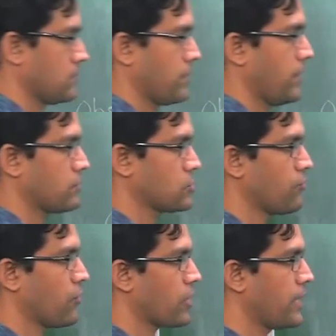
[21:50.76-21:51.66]
Okay, so
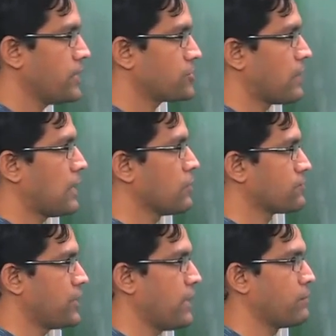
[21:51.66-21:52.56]
for each value of
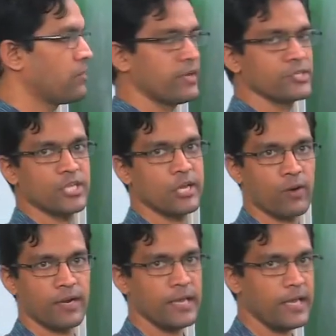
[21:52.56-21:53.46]
j between 0
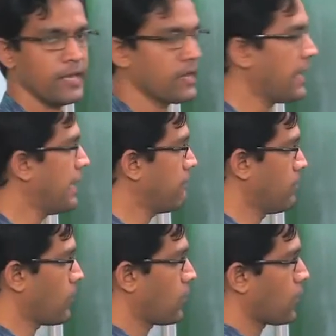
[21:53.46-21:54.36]
and d, I have a
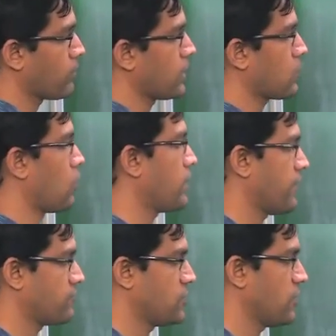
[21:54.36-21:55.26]
polynomial called
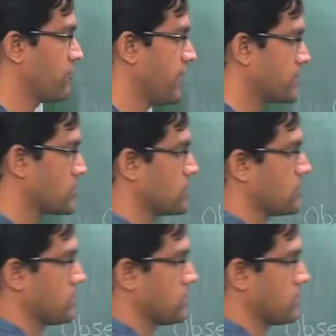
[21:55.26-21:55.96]
fj of x.